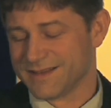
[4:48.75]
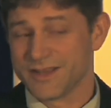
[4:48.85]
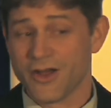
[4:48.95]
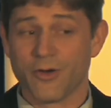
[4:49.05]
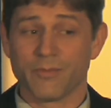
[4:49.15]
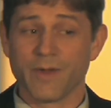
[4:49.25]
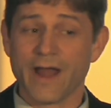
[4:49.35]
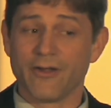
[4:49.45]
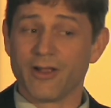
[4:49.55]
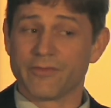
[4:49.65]
So
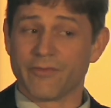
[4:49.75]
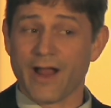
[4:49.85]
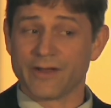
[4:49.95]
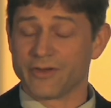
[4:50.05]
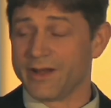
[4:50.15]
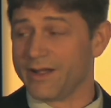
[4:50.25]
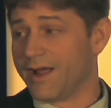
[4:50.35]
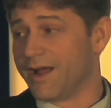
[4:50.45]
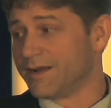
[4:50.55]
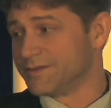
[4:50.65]
hydraulic fracturing,
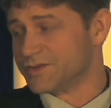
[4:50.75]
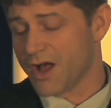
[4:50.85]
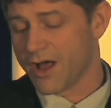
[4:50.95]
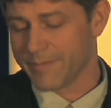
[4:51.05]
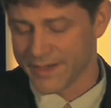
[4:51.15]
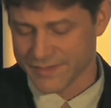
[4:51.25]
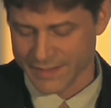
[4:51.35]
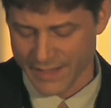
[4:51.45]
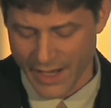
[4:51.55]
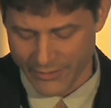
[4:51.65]
Sean
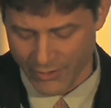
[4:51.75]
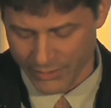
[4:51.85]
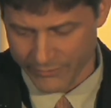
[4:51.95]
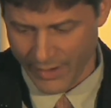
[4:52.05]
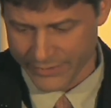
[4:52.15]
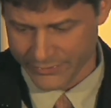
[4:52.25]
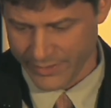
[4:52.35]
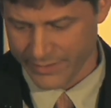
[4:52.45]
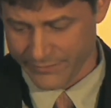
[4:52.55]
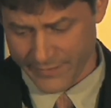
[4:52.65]
mentioned that hydraulic
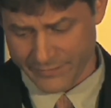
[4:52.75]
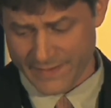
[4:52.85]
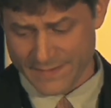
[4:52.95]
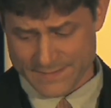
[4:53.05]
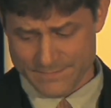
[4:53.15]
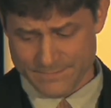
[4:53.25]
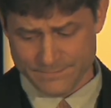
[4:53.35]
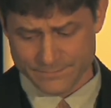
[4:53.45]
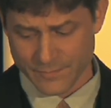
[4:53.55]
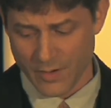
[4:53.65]
fracturing in the
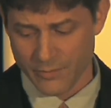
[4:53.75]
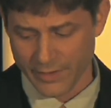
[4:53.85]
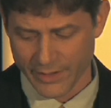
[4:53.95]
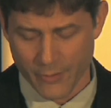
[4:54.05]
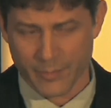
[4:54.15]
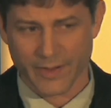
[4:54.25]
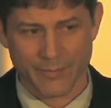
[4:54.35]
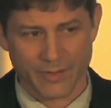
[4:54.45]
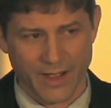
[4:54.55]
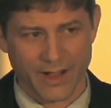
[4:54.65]
50s really opened
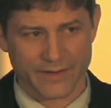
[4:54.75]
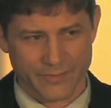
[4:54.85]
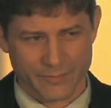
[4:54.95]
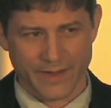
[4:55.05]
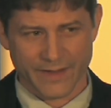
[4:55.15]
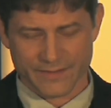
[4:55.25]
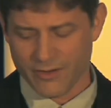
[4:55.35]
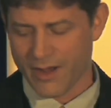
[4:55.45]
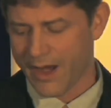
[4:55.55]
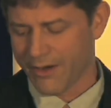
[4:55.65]
up a lot of different plays in
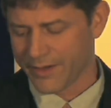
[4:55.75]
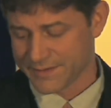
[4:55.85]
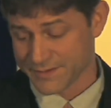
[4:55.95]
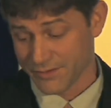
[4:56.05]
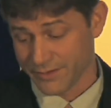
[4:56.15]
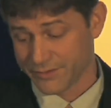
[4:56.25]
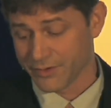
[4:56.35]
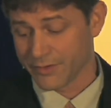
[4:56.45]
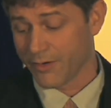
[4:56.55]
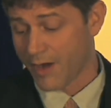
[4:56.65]
Ohio, and that's certainly
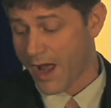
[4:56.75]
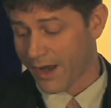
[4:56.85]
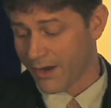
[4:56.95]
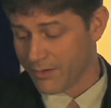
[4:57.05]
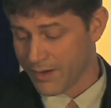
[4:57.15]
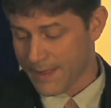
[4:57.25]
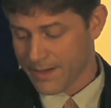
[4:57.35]
true in Ohio.